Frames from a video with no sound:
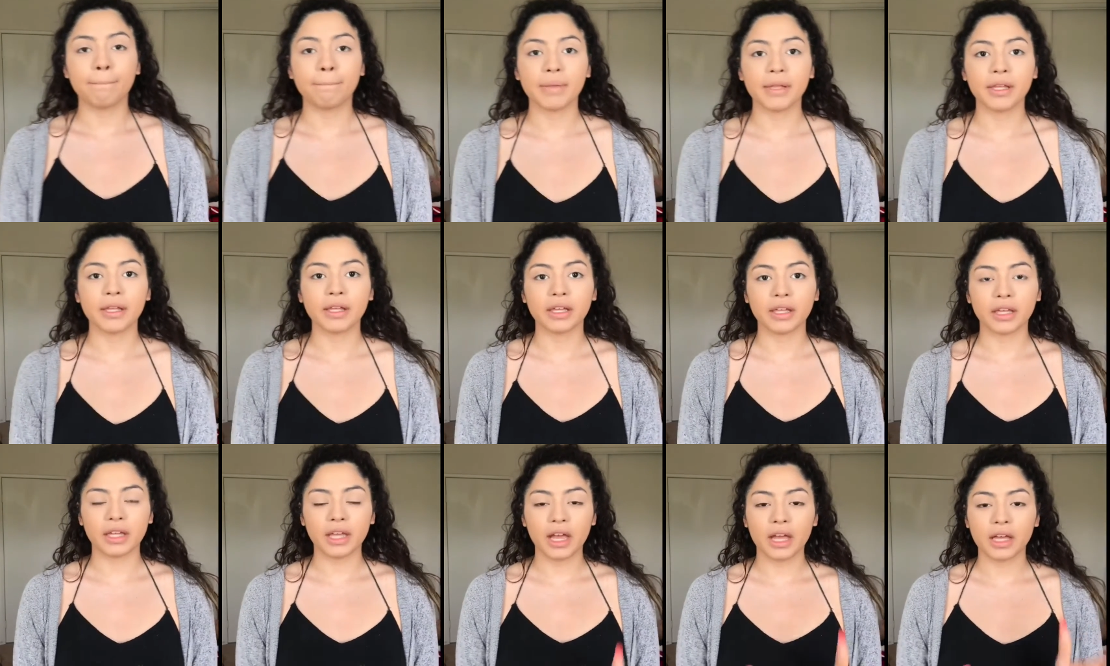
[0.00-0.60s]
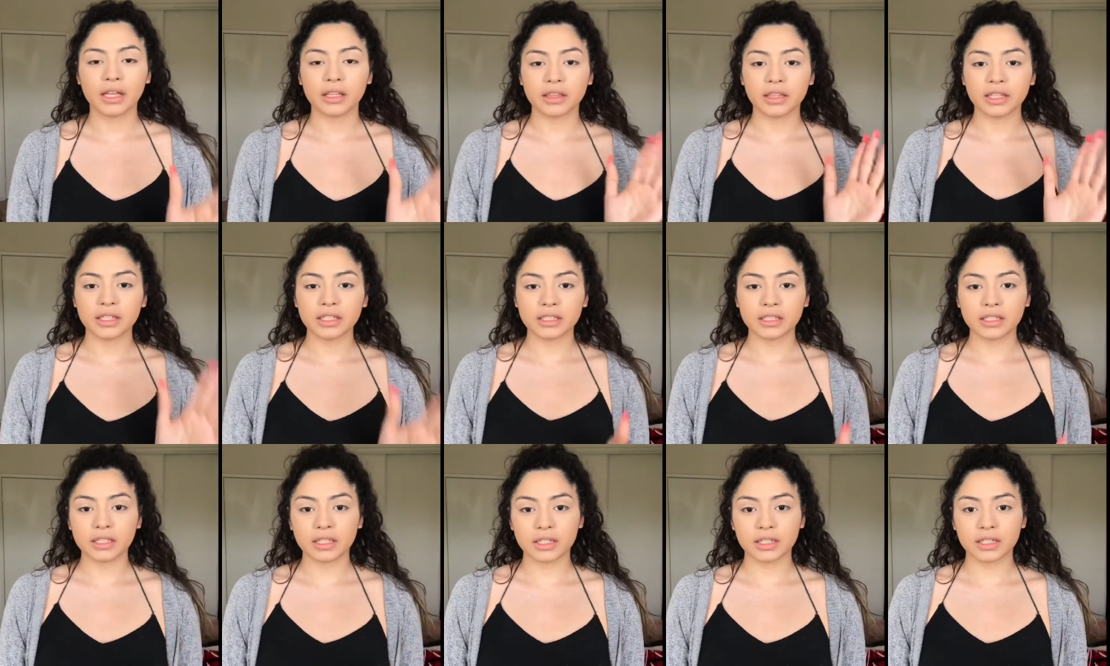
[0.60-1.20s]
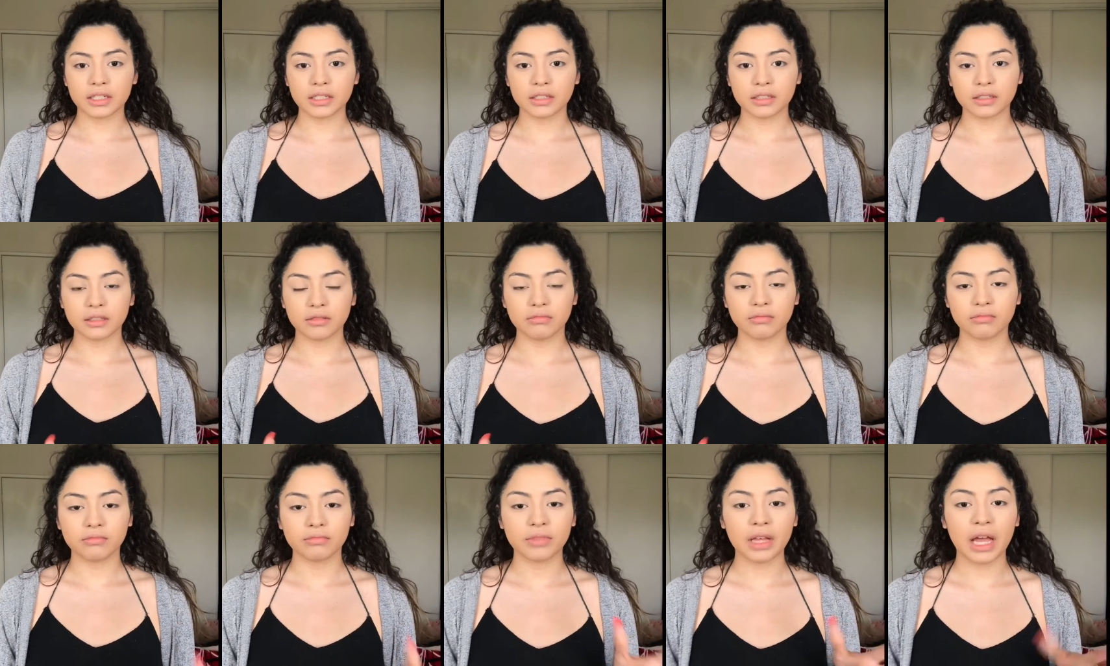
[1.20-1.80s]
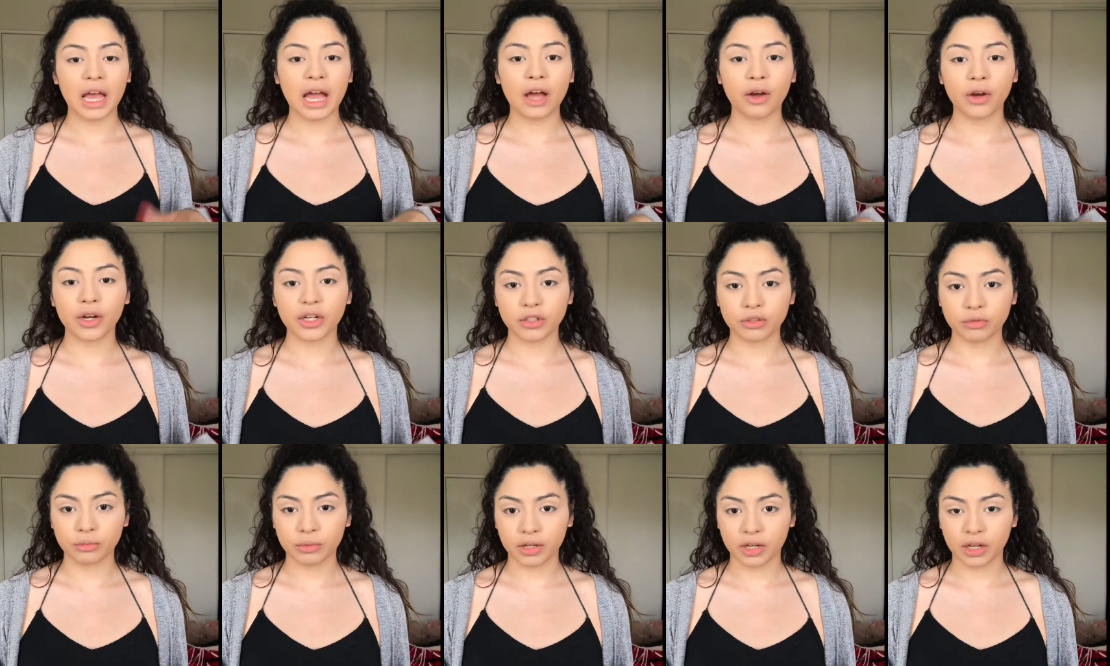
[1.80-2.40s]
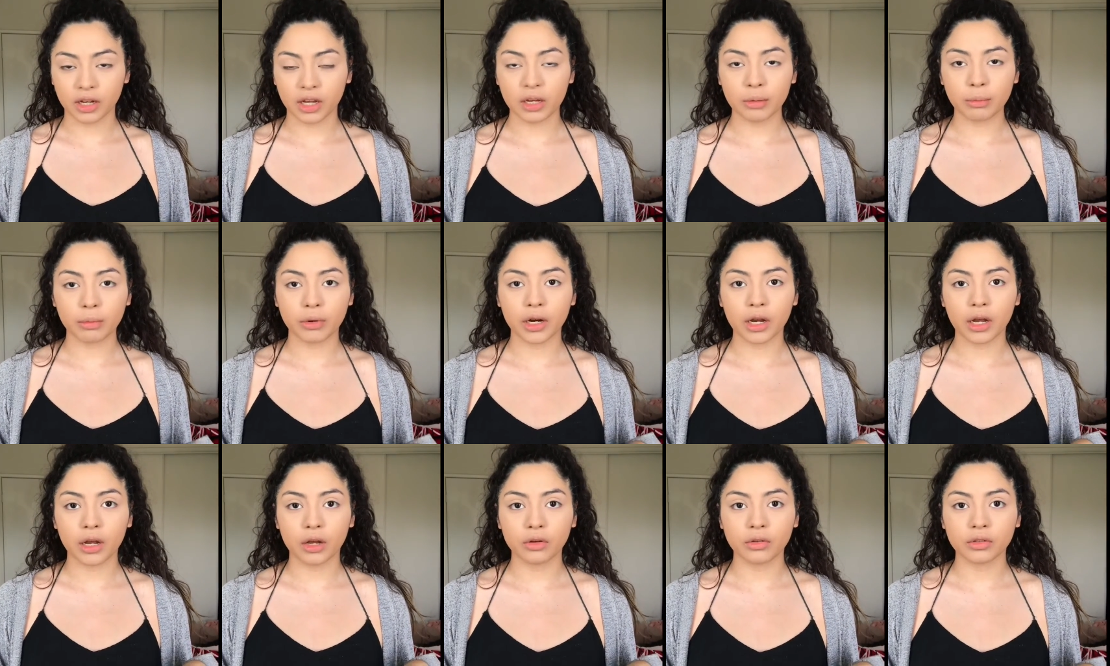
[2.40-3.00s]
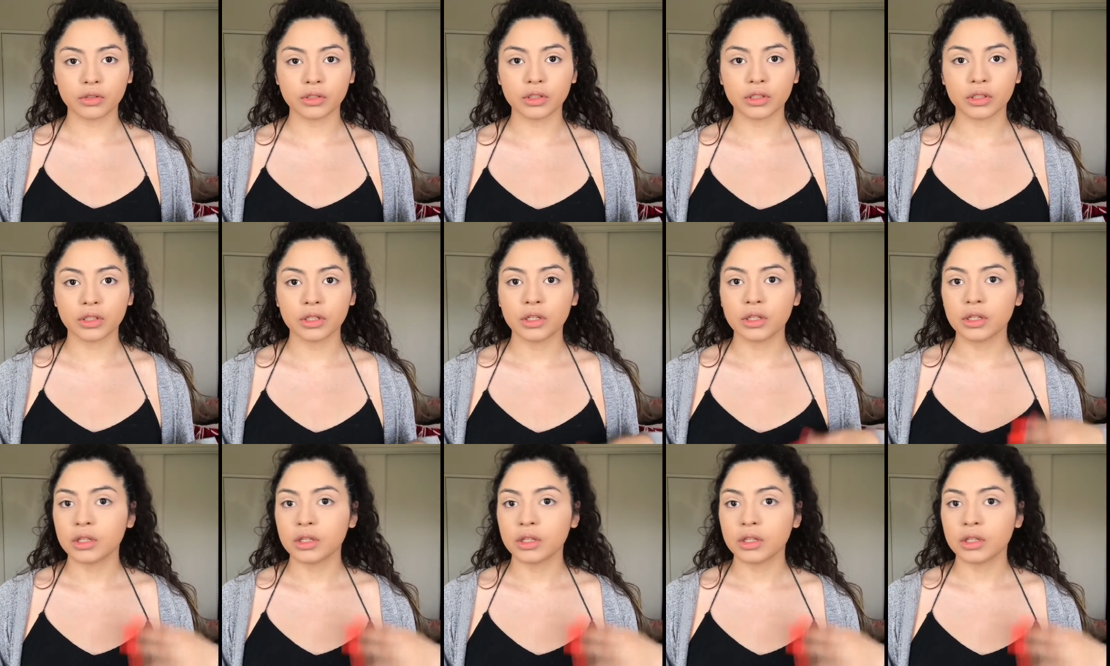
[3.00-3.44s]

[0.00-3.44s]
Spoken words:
But yeah, this is how I do my eyebrows.